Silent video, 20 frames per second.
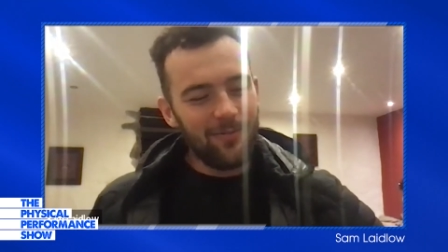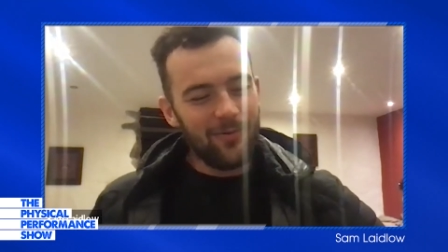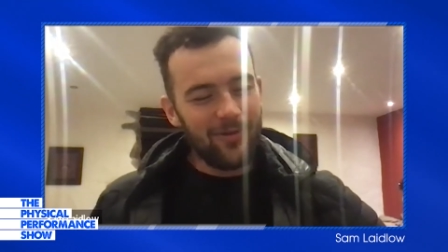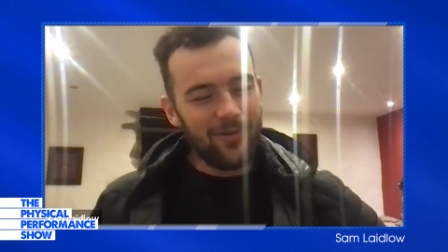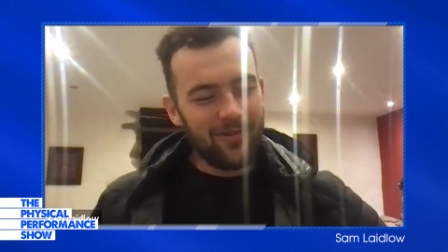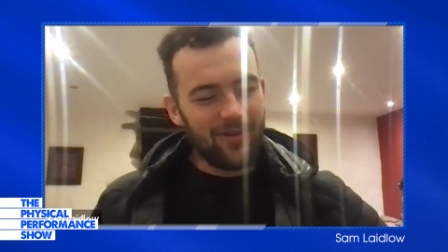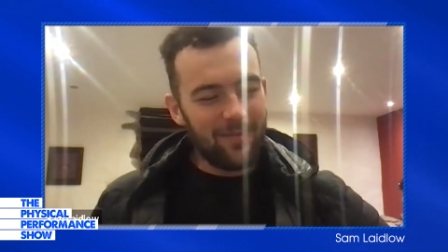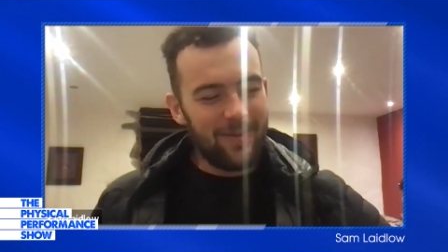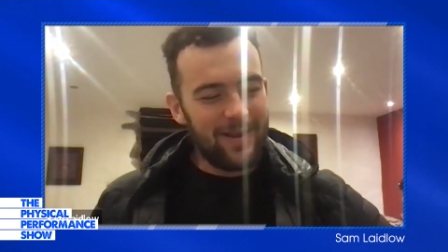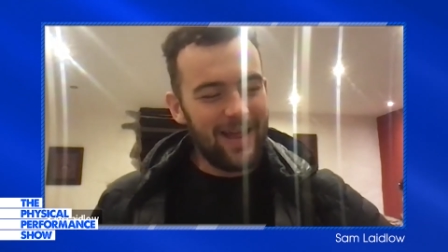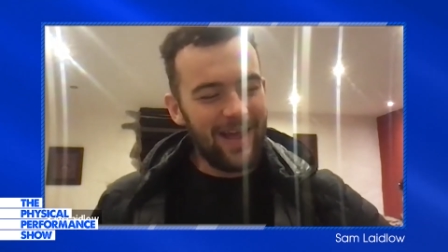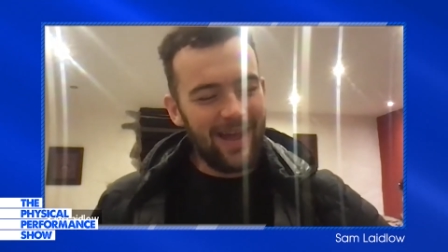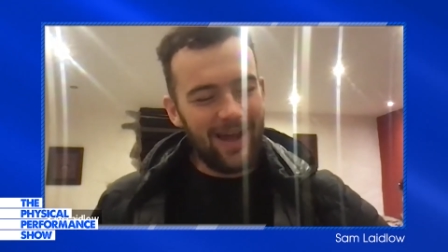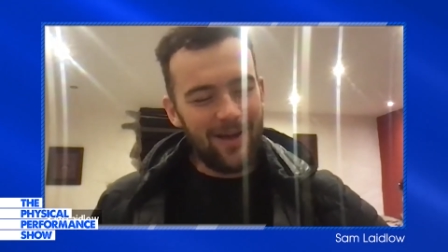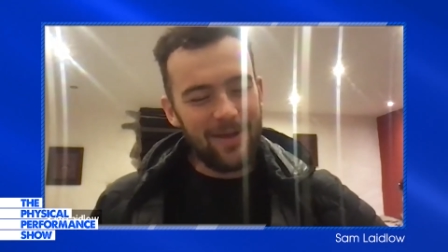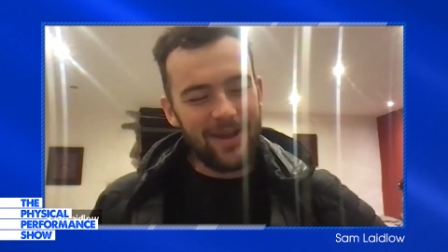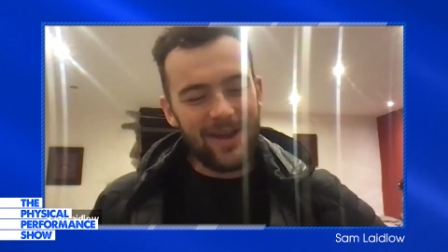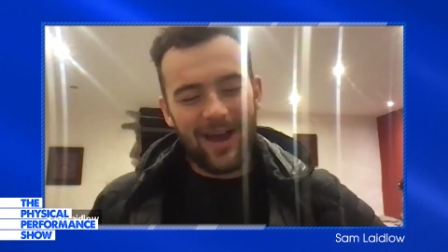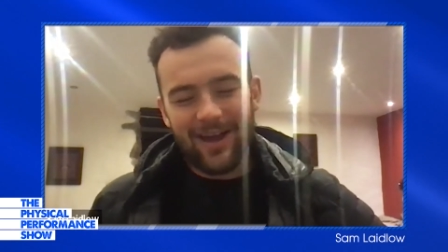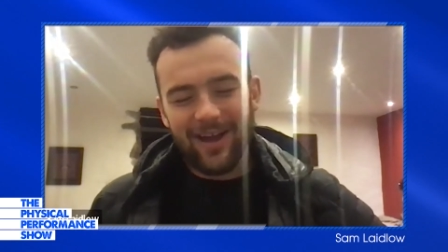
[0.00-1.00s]
was complete.
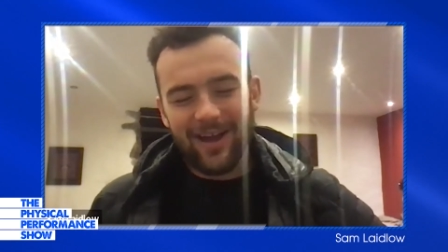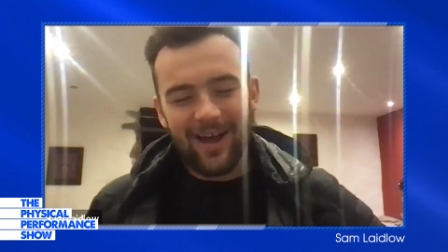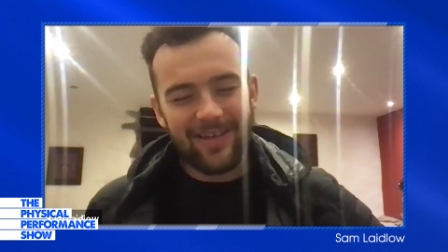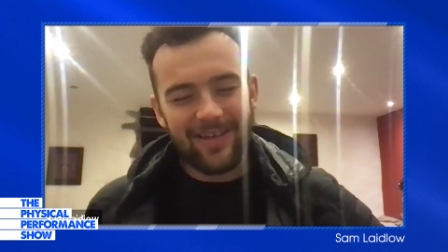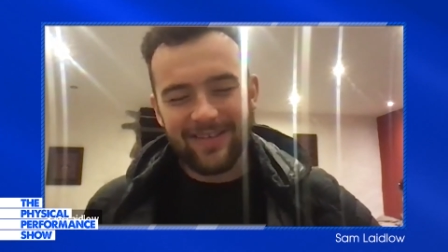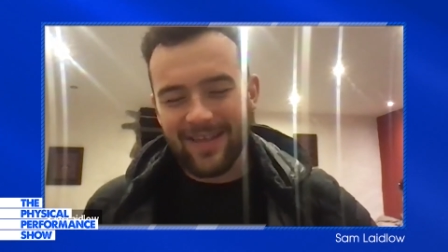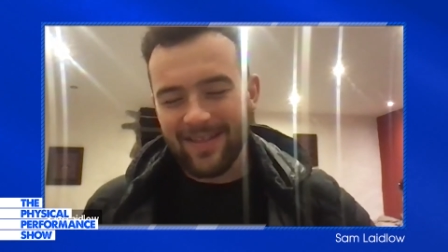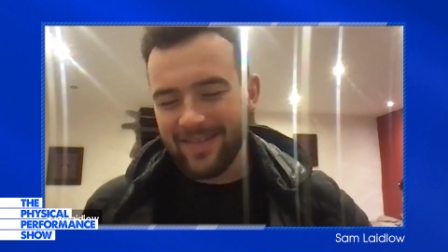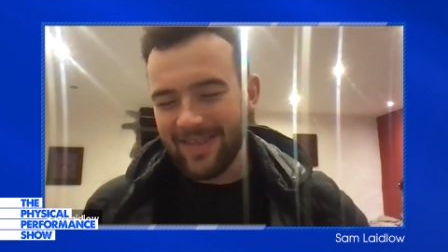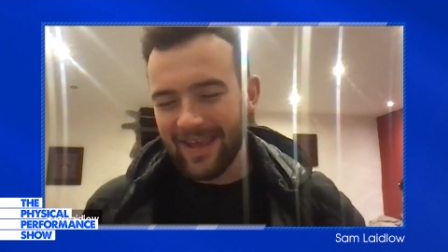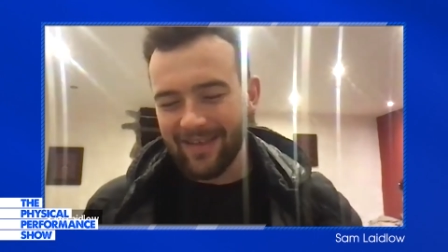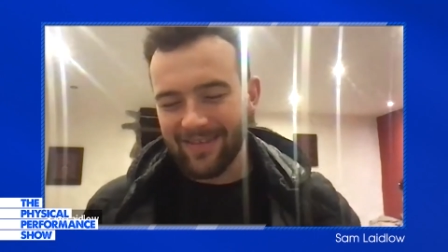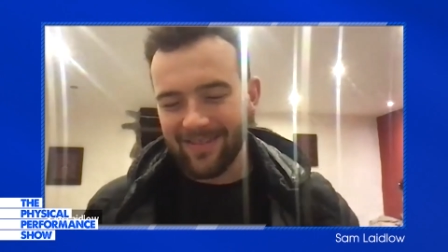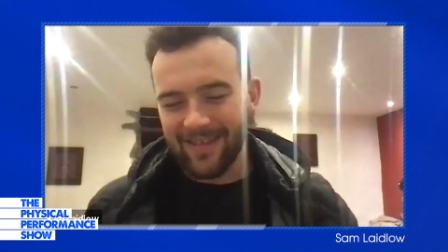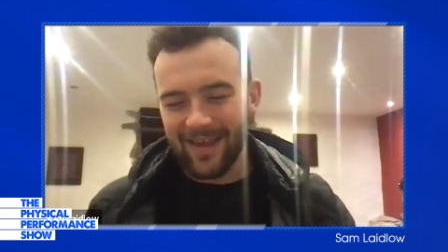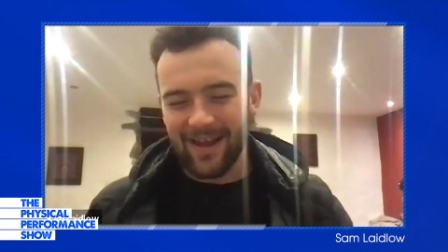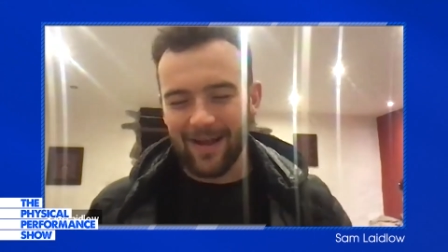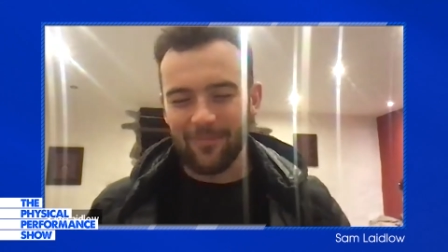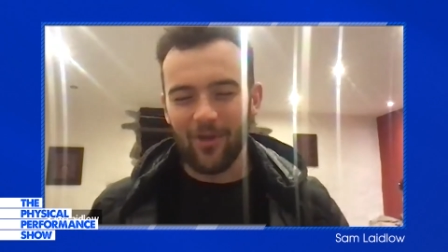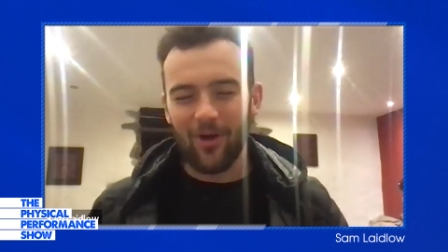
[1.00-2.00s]
I mean, I said things
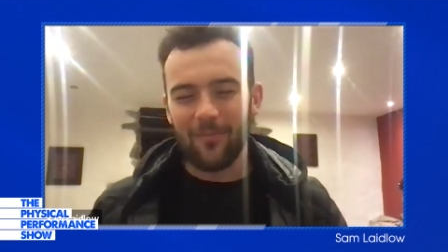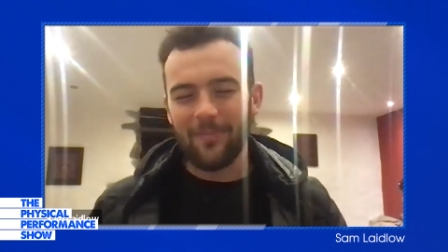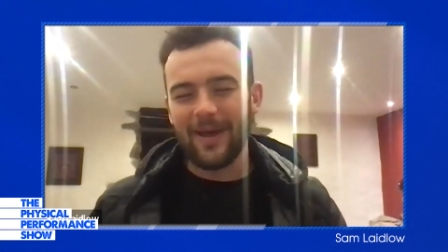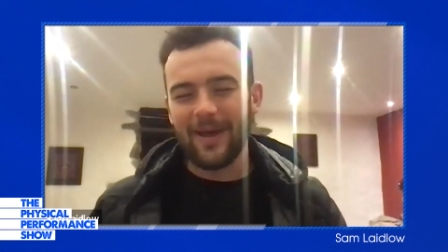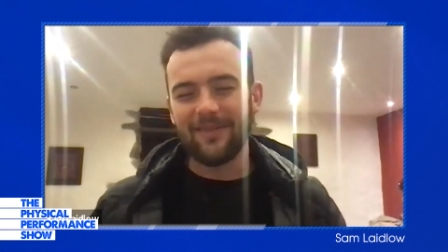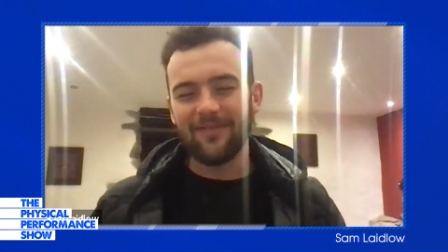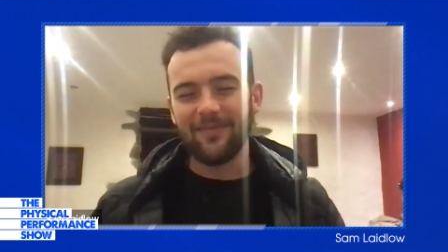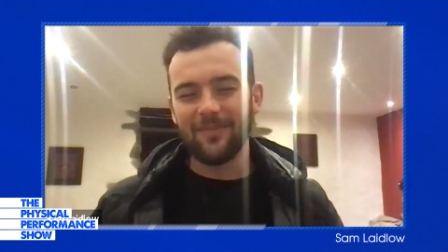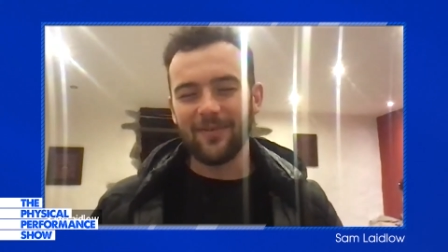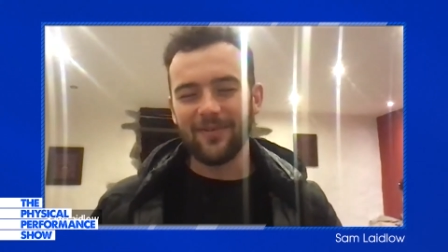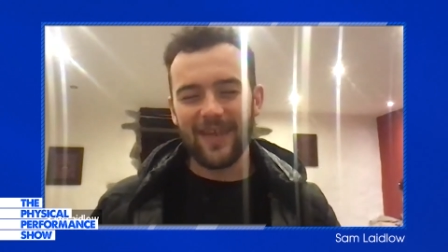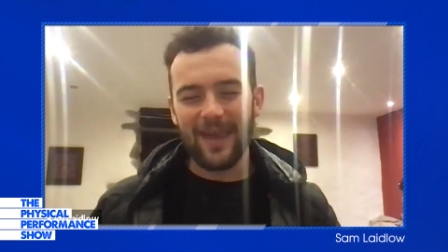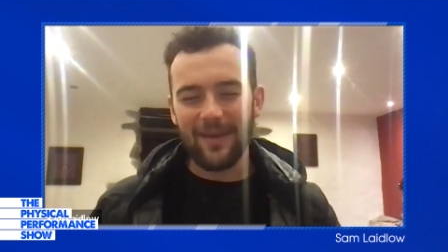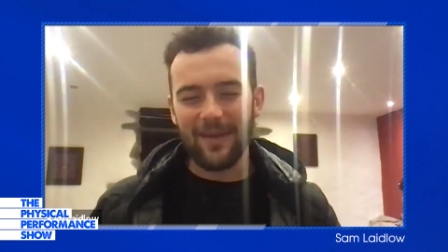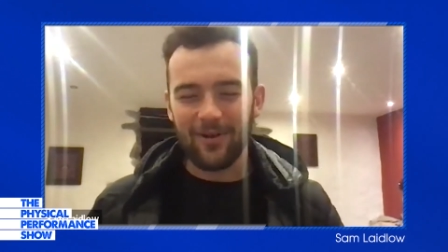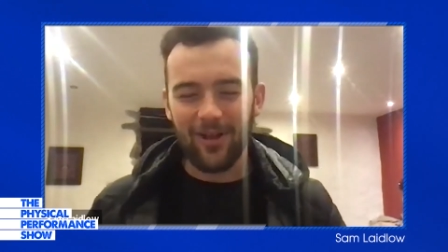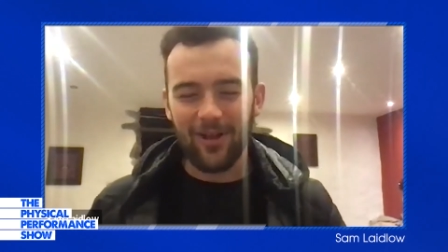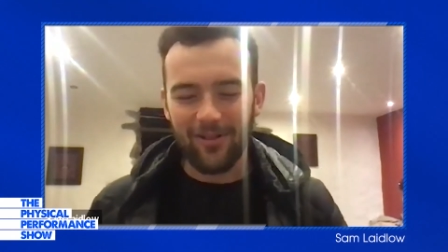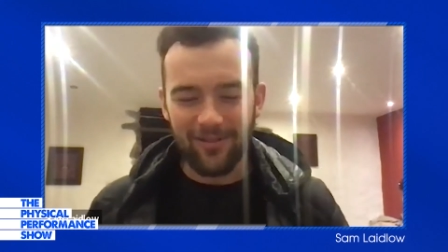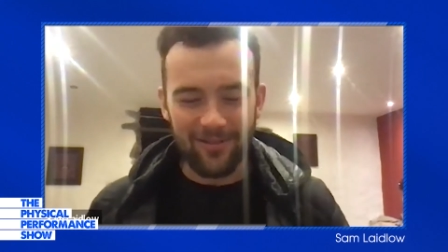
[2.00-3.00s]
like, I'm not made from the
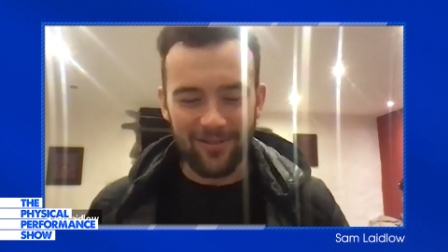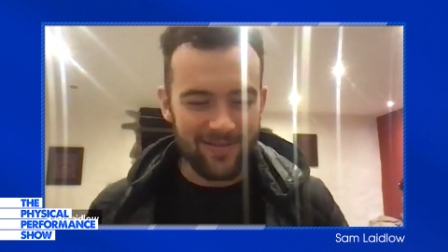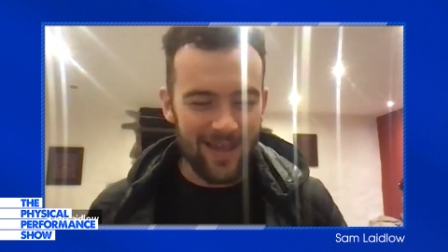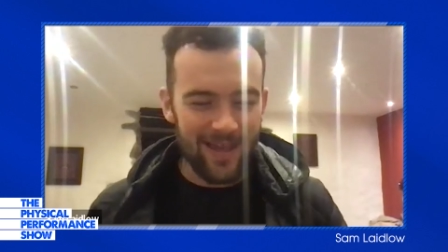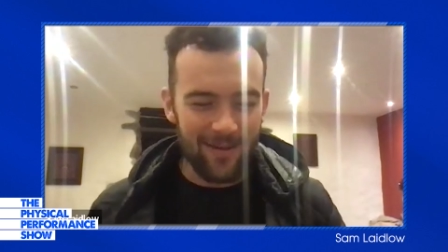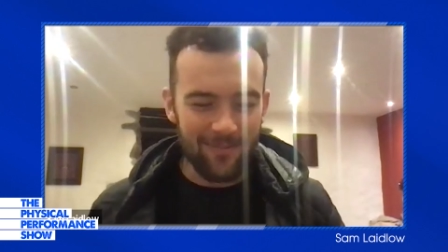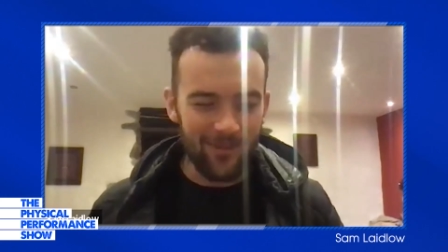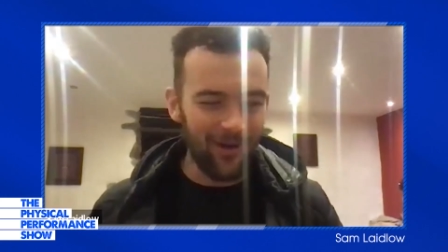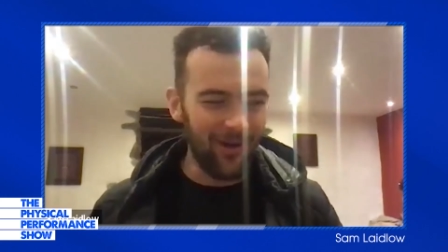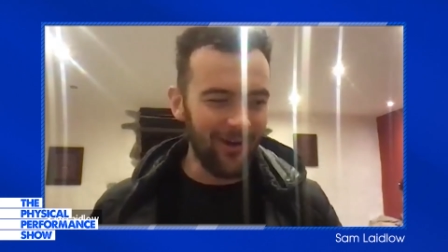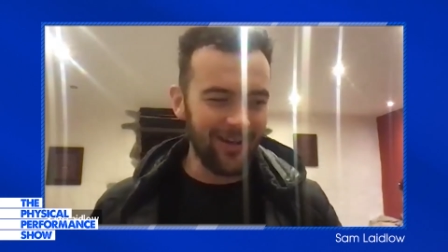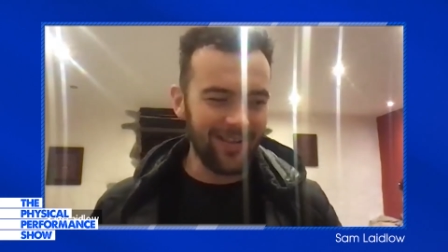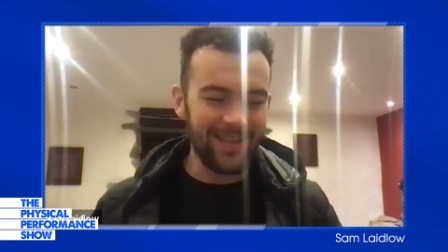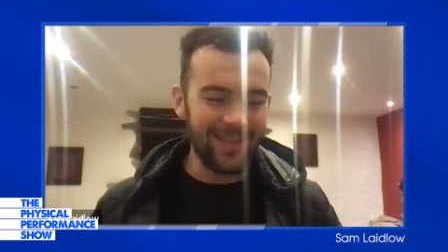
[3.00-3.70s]
same cloth as Sam Long,